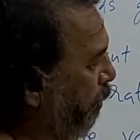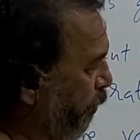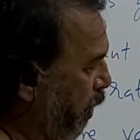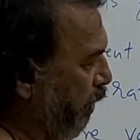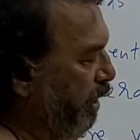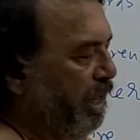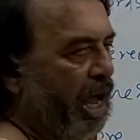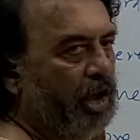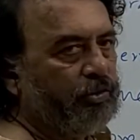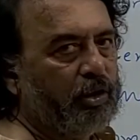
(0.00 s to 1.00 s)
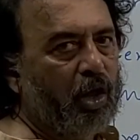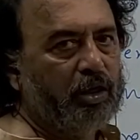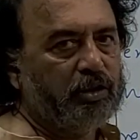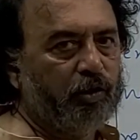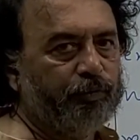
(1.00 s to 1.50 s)
We already have the
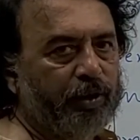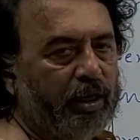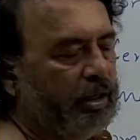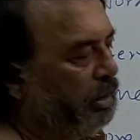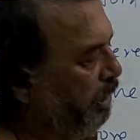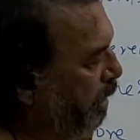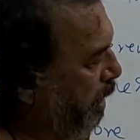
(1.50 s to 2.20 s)
knowledge of their